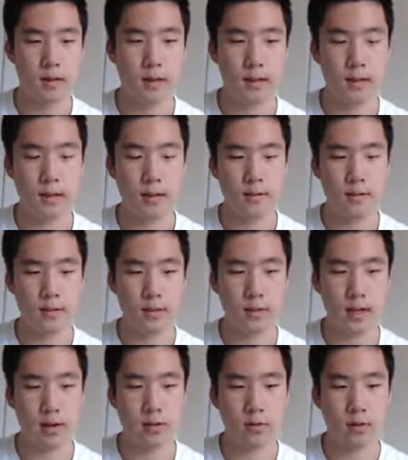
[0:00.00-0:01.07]
if the
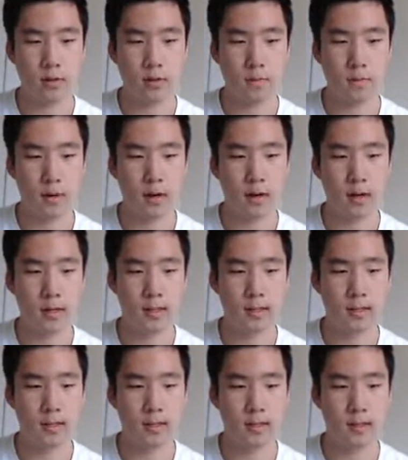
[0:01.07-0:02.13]
character behind
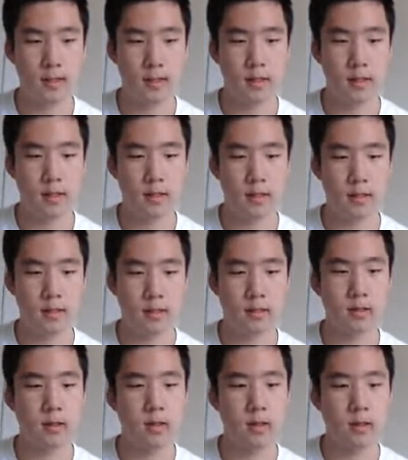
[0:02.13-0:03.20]
it does
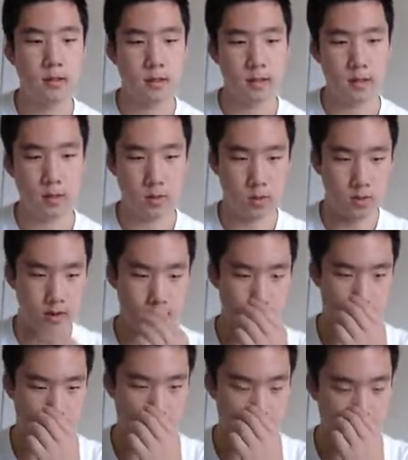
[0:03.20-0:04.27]
not equal
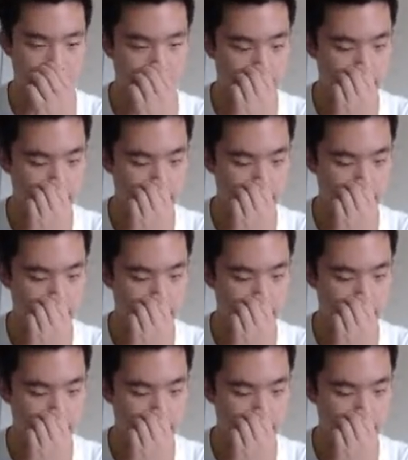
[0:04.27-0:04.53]
x,